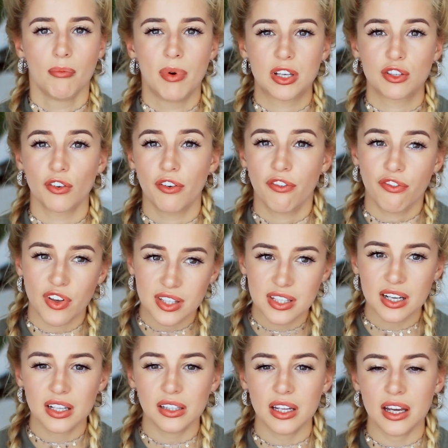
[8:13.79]
but to
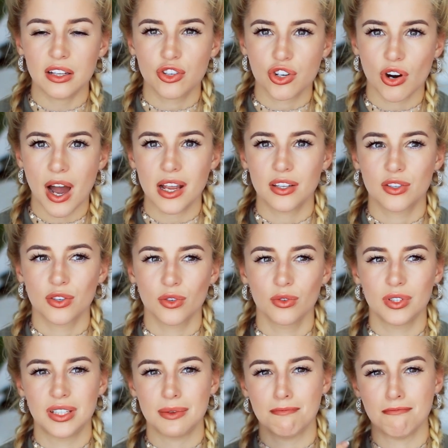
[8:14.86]
physically try to
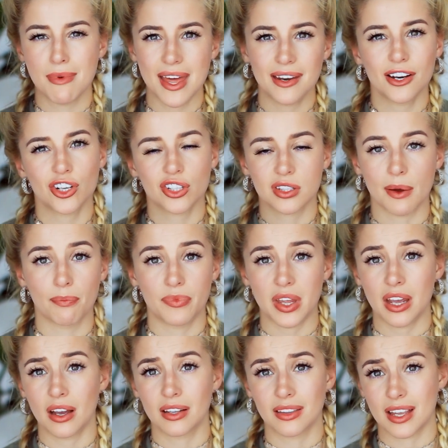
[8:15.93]
diminish
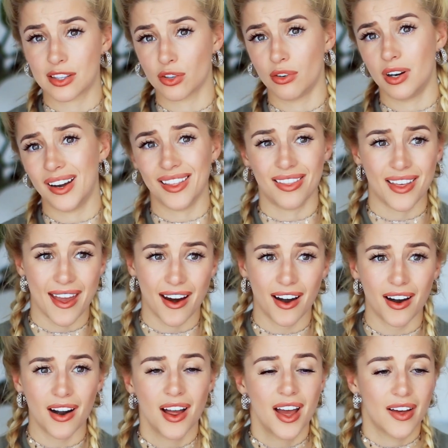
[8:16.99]
something that's already
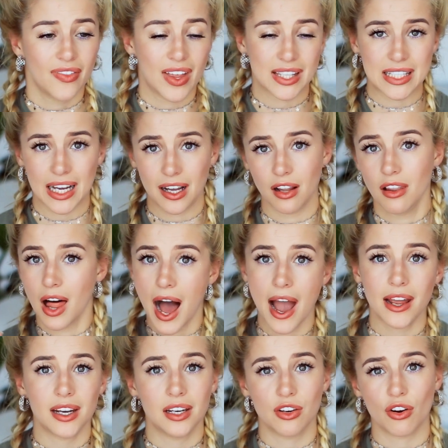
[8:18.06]
there, that's like a
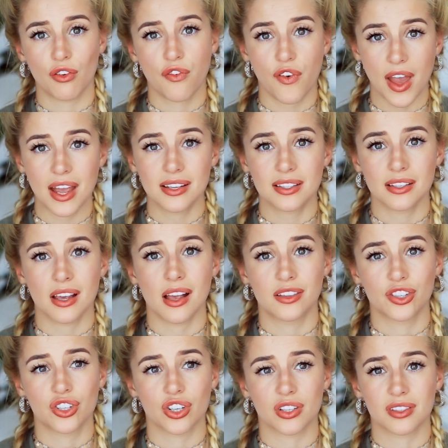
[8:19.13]
line in your face,
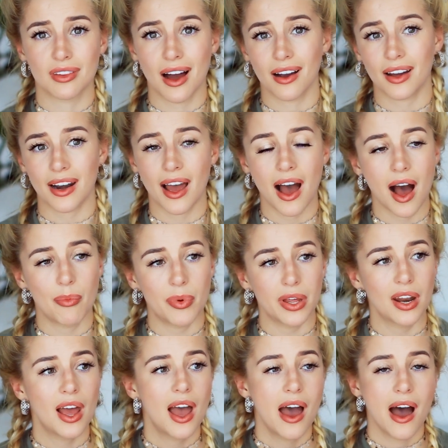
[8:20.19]
it's just not going to
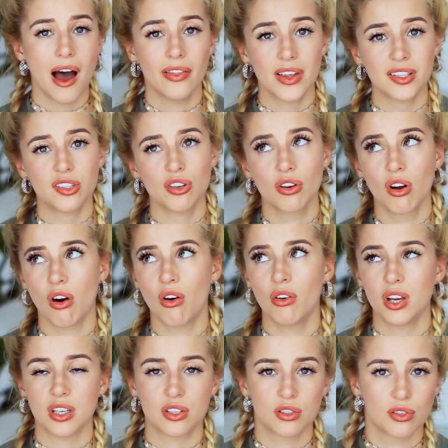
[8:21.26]
happen unless you
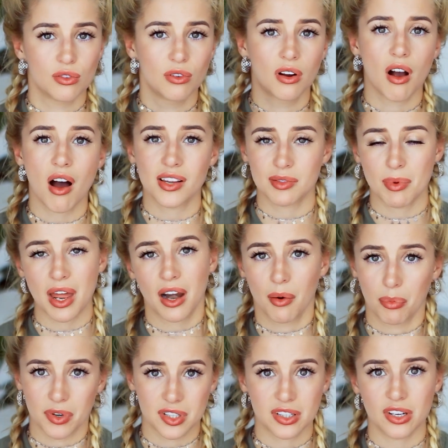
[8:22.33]
go into cosmetic
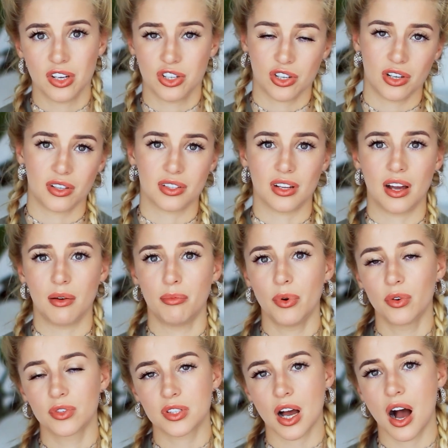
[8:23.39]
procedures like
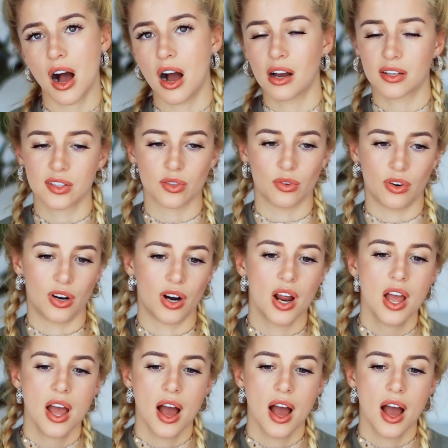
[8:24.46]
Botox or